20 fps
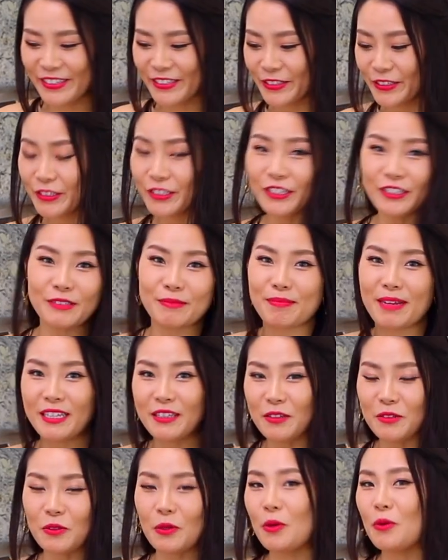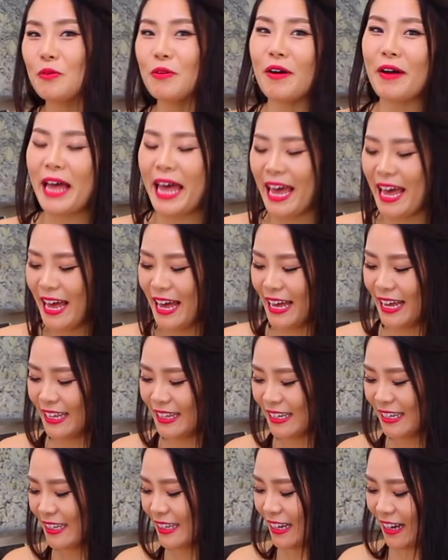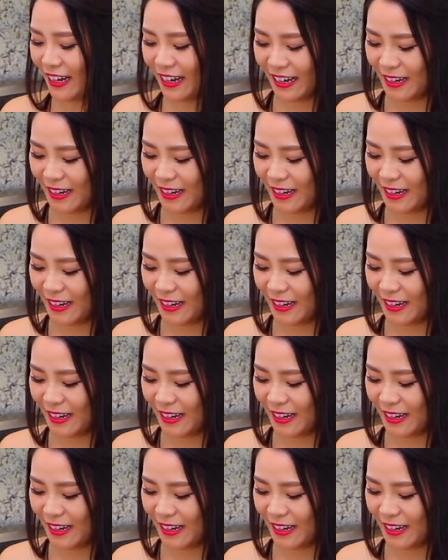You just make the dough ahead and